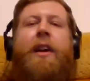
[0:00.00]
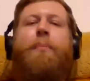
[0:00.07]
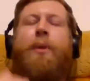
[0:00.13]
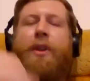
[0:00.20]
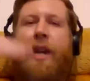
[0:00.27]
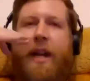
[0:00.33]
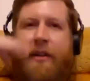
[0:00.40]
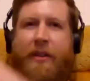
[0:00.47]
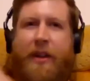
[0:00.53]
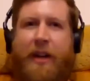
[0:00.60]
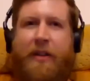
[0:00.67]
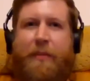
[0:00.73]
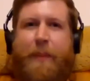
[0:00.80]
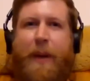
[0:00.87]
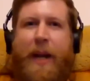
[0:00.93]
predicts and
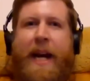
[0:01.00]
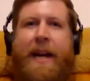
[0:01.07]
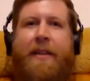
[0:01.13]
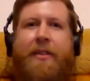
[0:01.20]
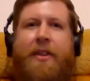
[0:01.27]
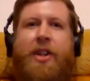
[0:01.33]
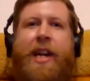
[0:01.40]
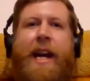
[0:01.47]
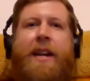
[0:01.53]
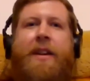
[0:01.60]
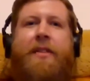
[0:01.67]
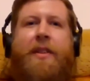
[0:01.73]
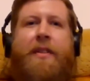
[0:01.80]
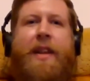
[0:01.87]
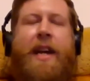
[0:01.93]
explains the
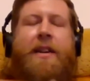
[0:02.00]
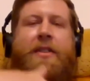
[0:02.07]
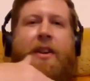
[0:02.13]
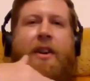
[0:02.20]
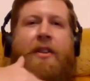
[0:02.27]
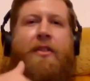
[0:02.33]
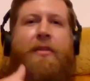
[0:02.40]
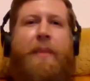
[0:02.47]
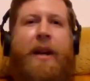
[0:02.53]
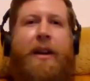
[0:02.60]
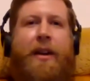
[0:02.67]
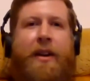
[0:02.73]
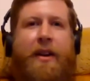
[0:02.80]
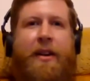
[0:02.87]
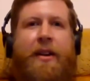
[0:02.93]
changes in the internal
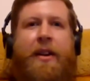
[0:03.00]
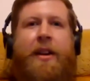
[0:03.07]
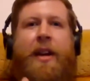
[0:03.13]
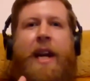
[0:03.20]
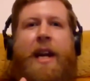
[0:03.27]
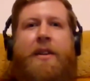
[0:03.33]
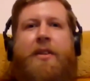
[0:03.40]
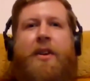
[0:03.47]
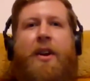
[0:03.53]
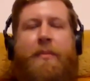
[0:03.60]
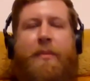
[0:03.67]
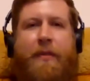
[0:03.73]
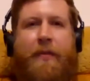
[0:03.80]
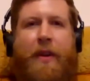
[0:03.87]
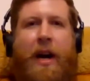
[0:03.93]
milieu in
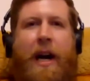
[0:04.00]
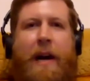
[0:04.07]
terms of the